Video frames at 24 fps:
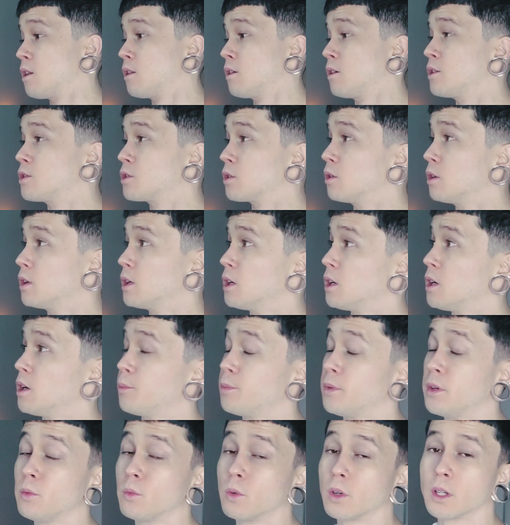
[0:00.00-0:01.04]
Let's go ahead and
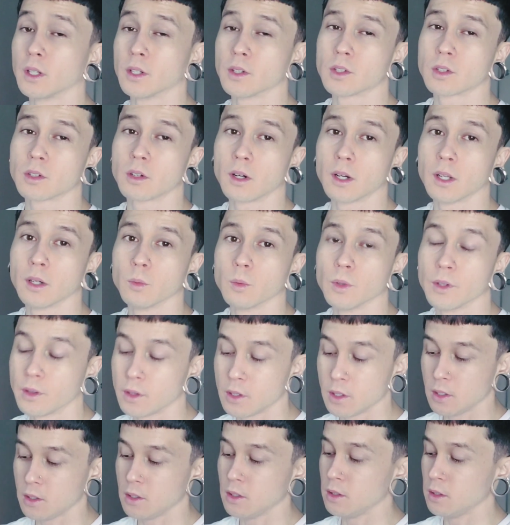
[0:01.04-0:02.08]
hop in. We're going to start out with
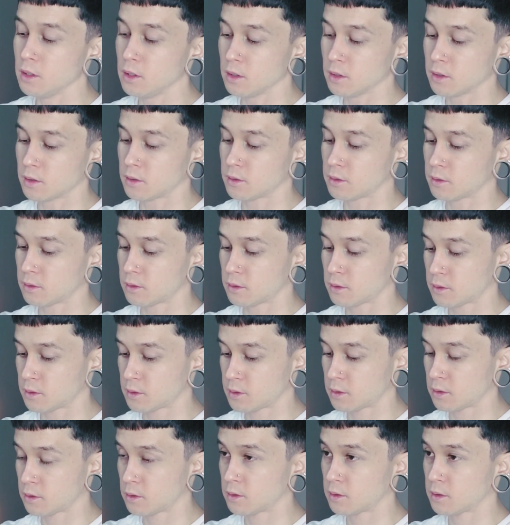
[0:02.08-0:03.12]
the,
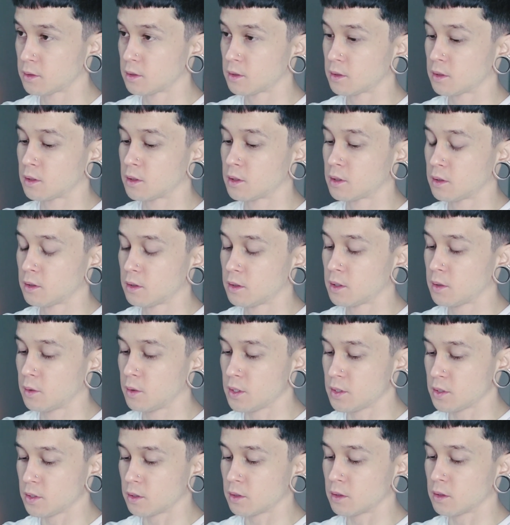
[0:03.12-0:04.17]
what
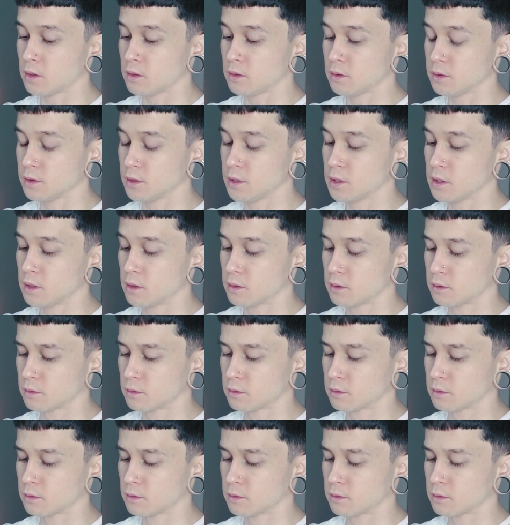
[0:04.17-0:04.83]
is it called?